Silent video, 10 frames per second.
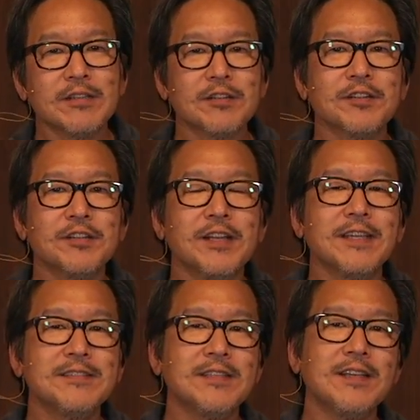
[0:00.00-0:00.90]
Earlier I
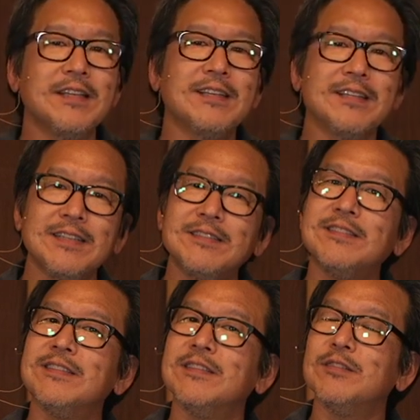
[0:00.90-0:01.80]
said it leads
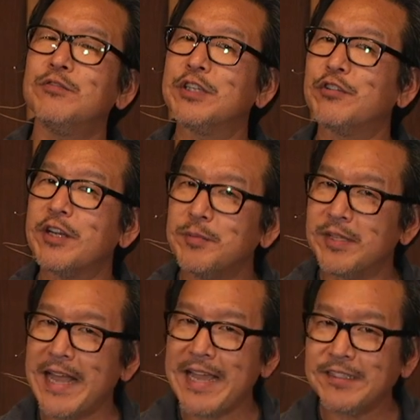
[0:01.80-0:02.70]
to
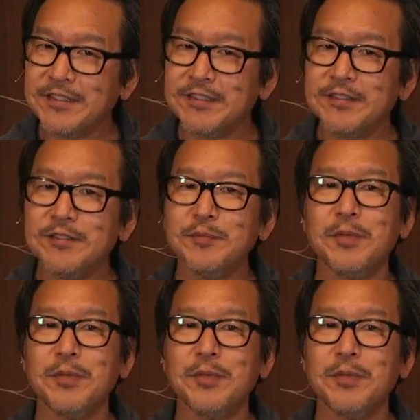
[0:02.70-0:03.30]
regrettable actions,